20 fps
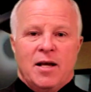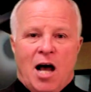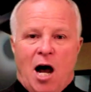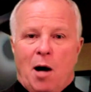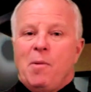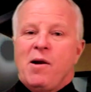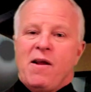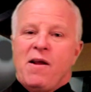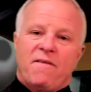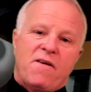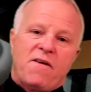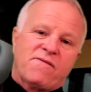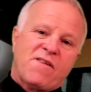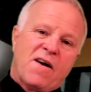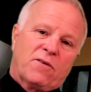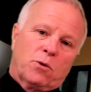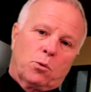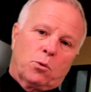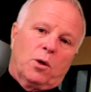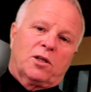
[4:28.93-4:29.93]
How many of you have
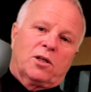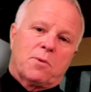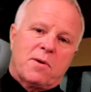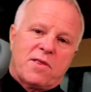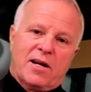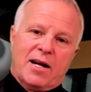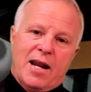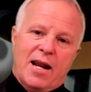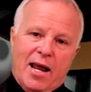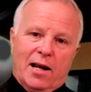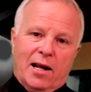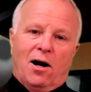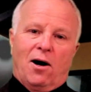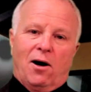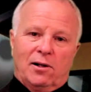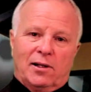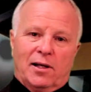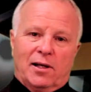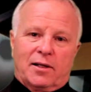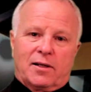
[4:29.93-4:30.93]
ever worked with a
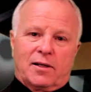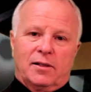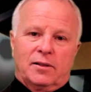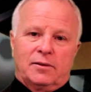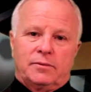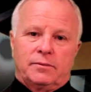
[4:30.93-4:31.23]
negaholic?